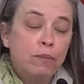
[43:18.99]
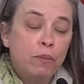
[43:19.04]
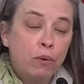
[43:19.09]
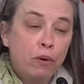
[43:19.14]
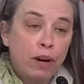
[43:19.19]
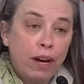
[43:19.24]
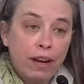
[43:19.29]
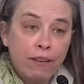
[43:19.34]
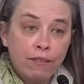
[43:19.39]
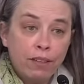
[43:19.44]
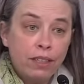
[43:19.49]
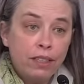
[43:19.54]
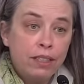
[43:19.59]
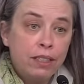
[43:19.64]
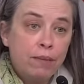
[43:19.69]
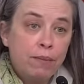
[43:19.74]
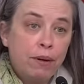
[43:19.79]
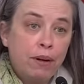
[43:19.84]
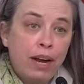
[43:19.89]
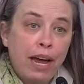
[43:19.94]
and more
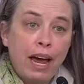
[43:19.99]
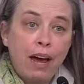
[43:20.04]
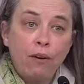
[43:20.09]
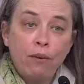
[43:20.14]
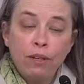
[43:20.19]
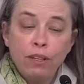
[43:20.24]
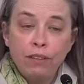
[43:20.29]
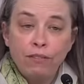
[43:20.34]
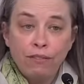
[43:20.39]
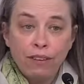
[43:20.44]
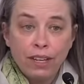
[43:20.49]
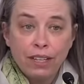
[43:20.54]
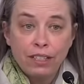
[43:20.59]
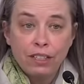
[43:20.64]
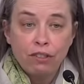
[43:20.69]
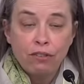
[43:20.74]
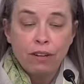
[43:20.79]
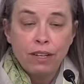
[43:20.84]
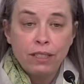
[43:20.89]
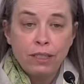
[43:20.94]
evidence about how it
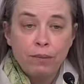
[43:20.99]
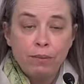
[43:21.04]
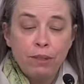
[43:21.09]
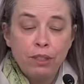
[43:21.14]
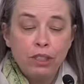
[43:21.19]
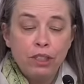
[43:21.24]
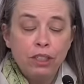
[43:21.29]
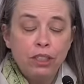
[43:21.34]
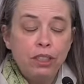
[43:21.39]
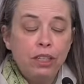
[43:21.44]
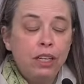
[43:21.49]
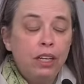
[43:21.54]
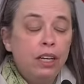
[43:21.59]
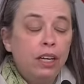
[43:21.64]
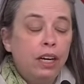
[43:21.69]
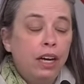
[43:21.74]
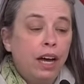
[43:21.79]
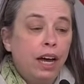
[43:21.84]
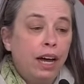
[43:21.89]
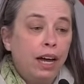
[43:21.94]
affects transmission.